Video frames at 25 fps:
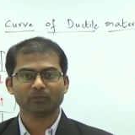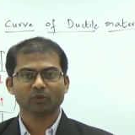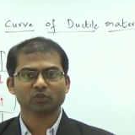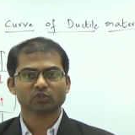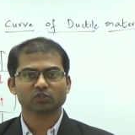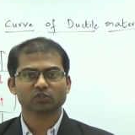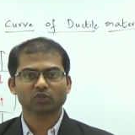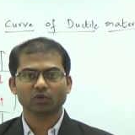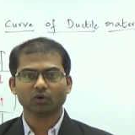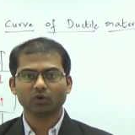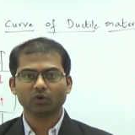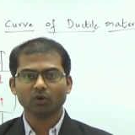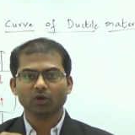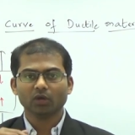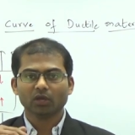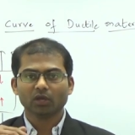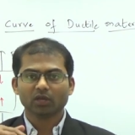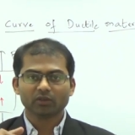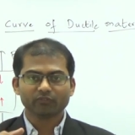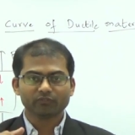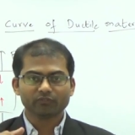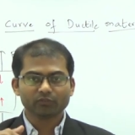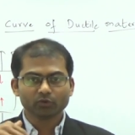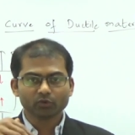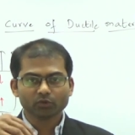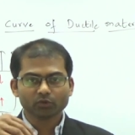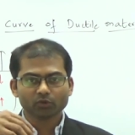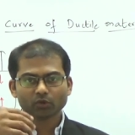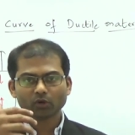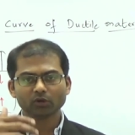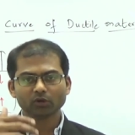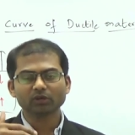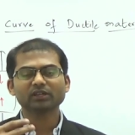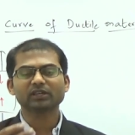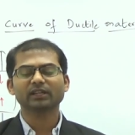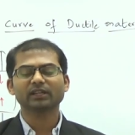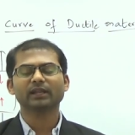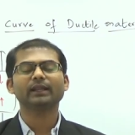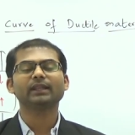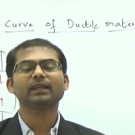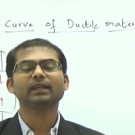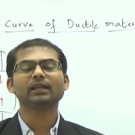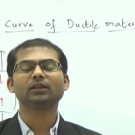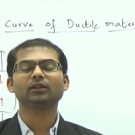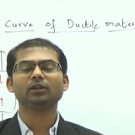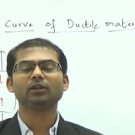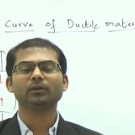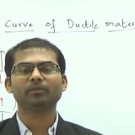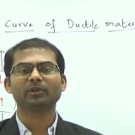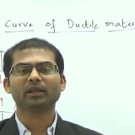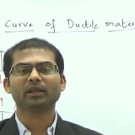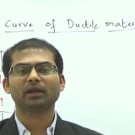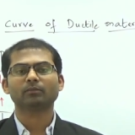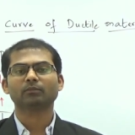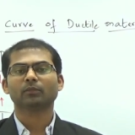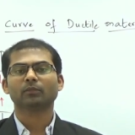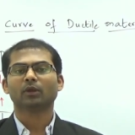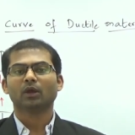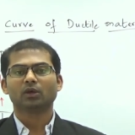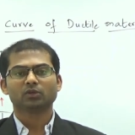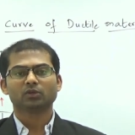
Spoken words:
So if you don't create equilibrium,